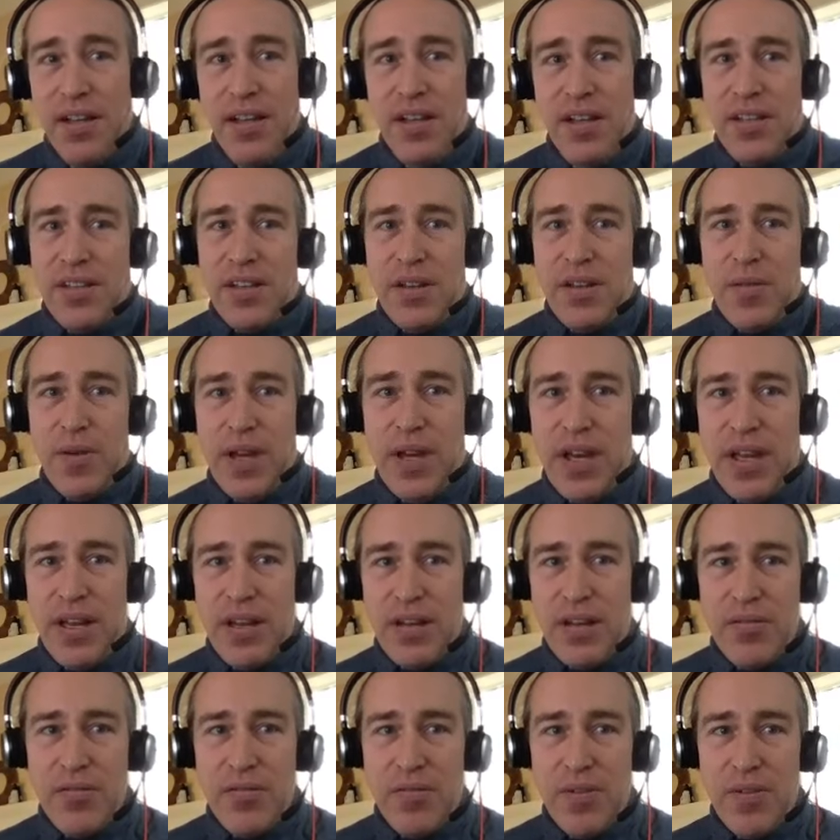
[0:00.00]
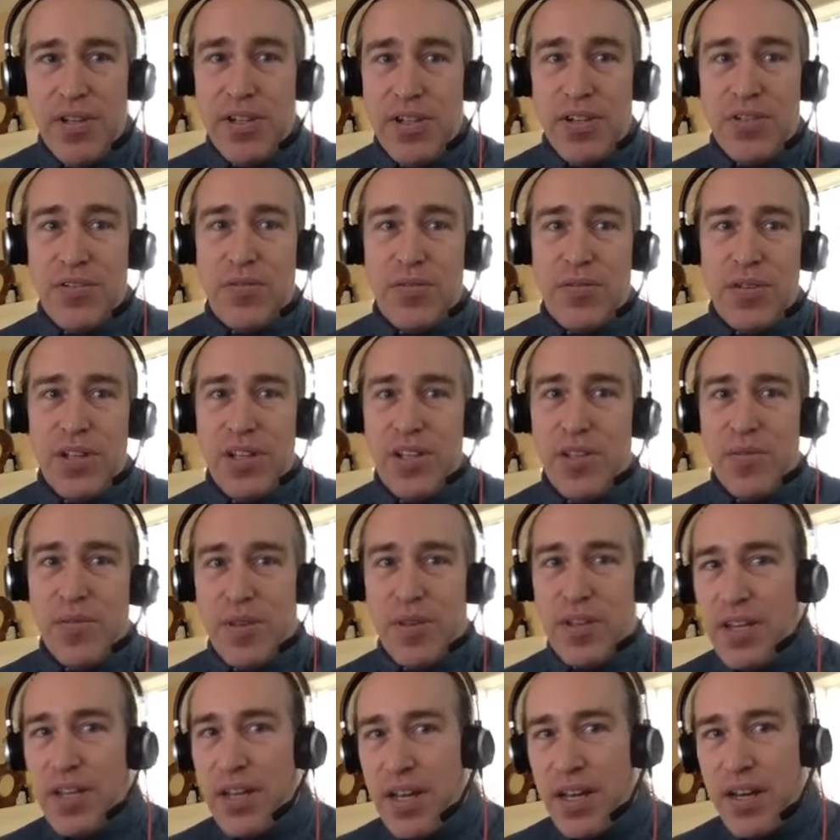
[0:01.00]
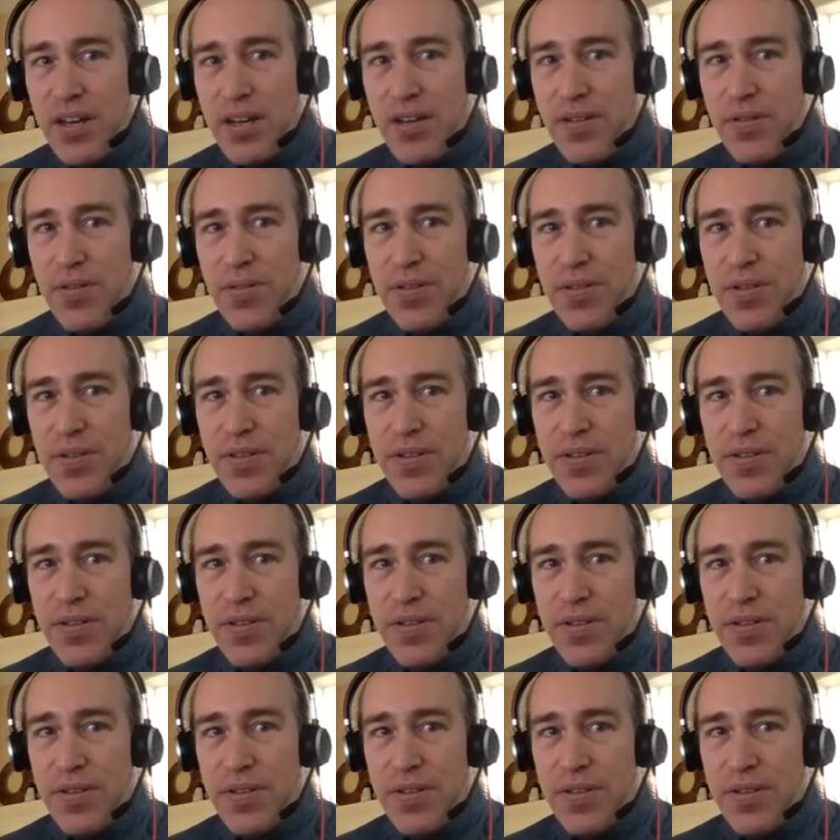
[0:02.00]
say we had just released but then got a new